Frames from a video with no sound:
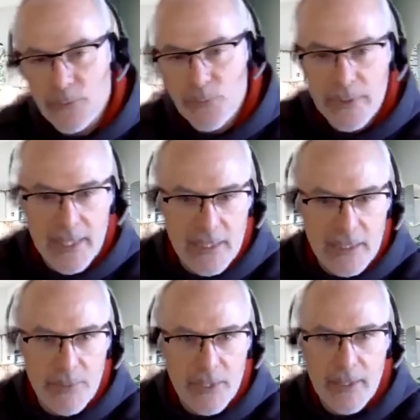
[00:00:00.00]
What do I need
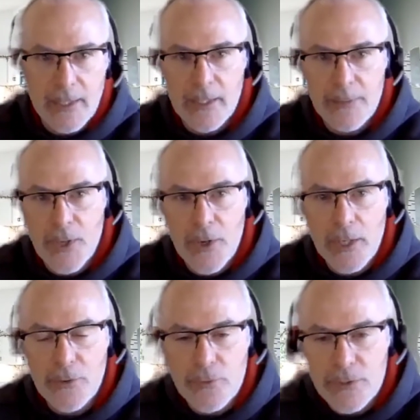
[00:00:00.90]
to be thinking about
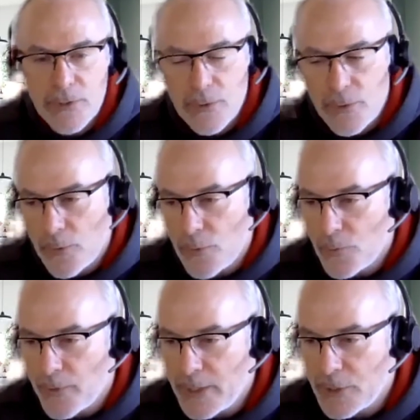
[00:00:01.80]
across the
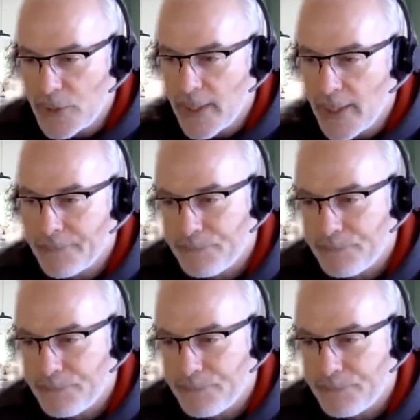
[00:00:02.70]
whole range there?